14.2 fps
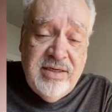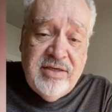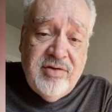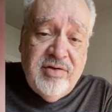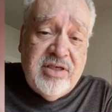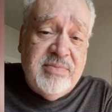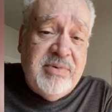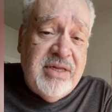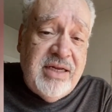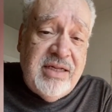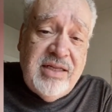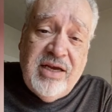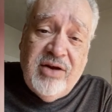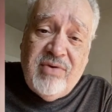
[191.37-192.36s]
to explain
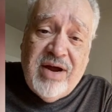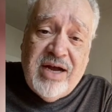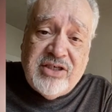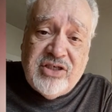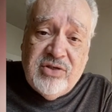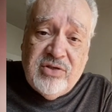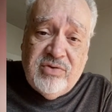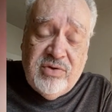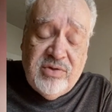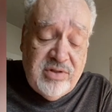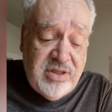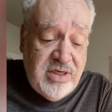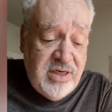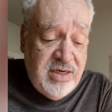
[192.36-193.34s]
the irrational
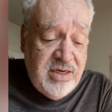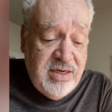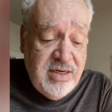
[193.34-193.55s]
cruelty